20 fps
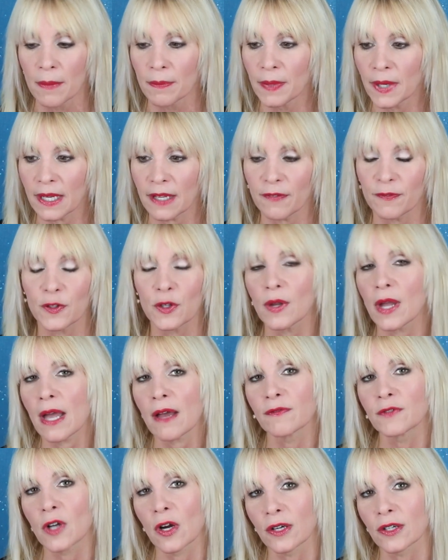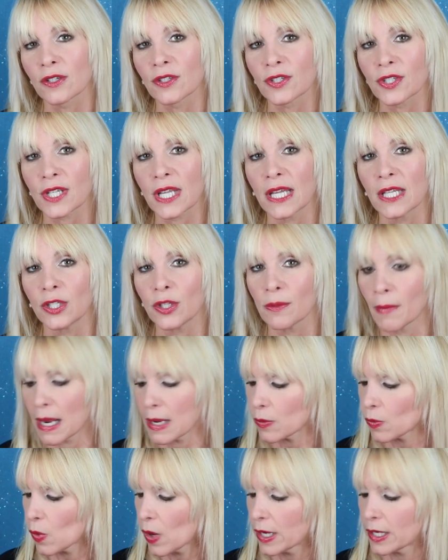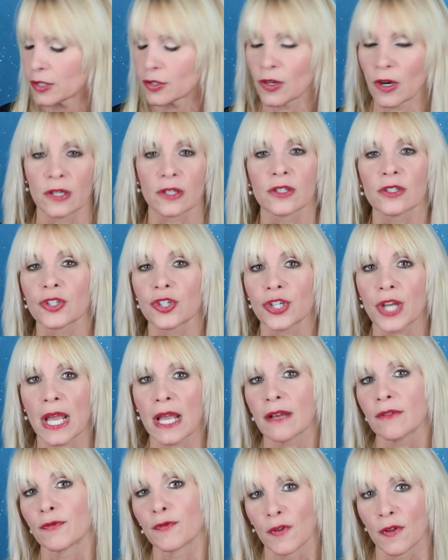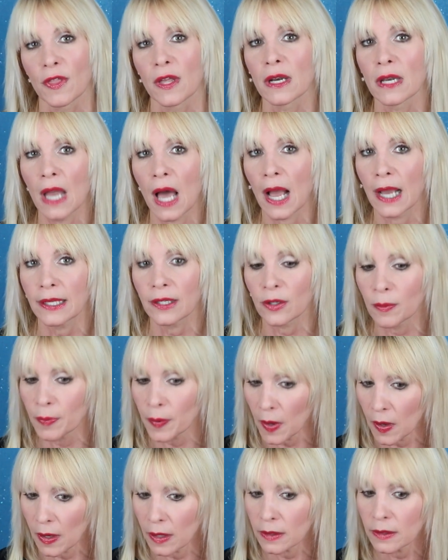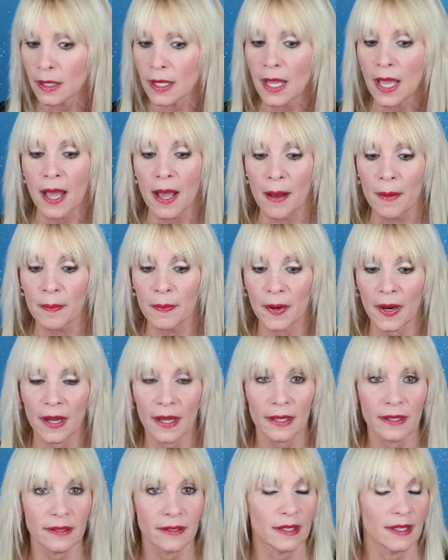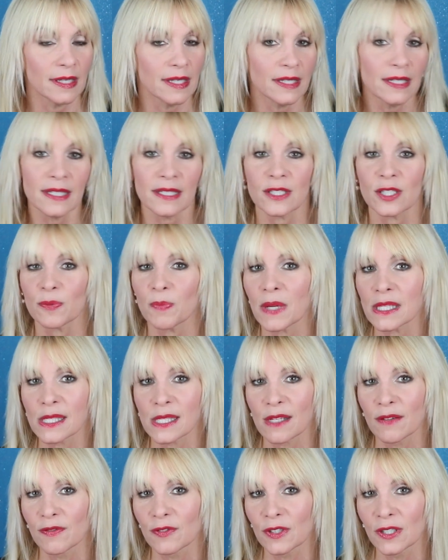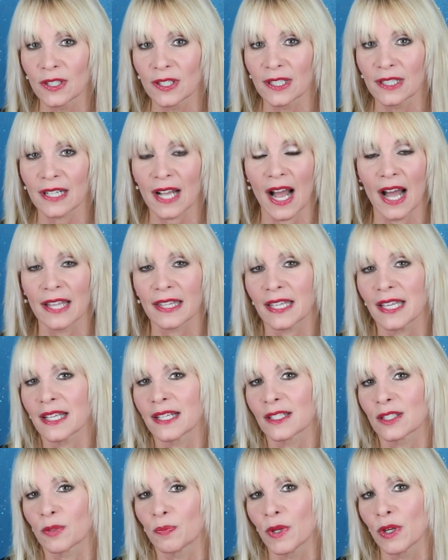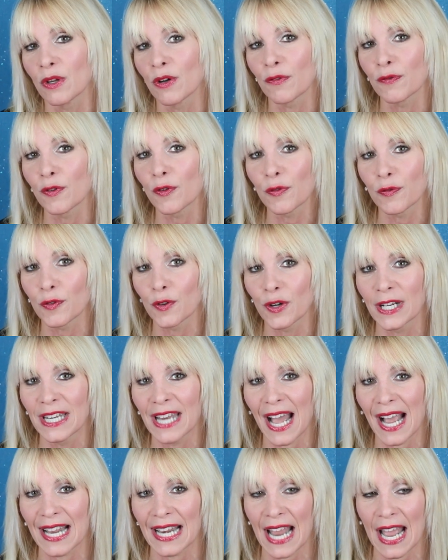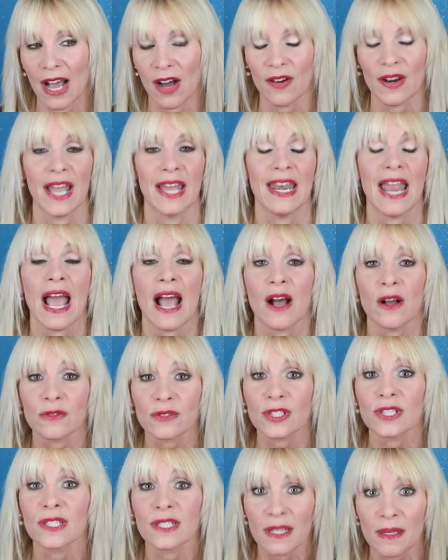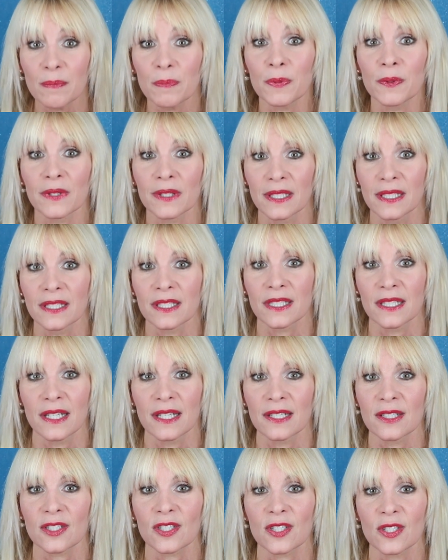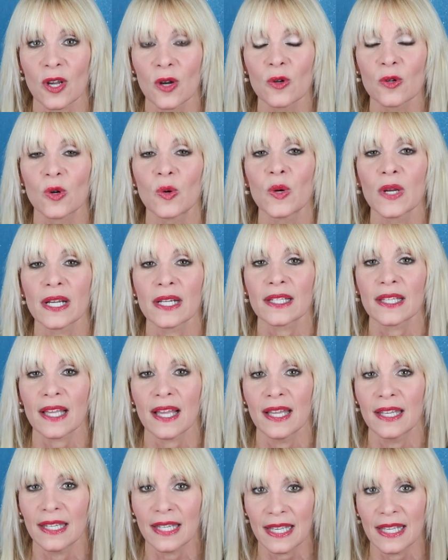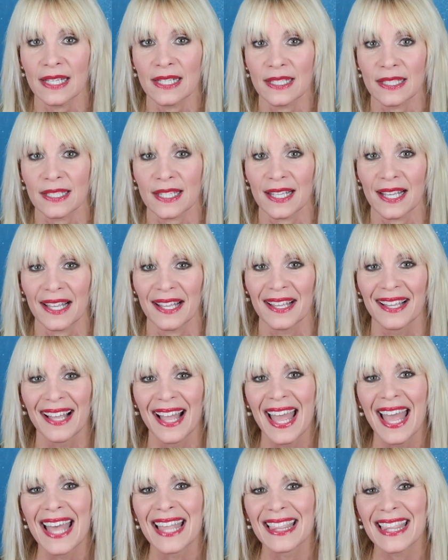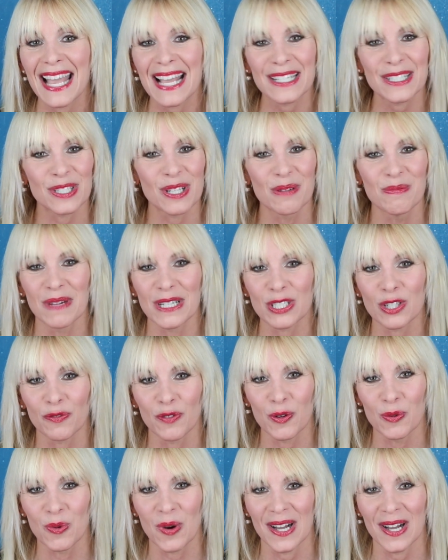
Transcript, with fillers: But if you have darker skin, you might want a darker shade for the liner part. But inexpensive look, I think it's beautiful for a night out. And how simple is this? So quick and easy. Thanks so much for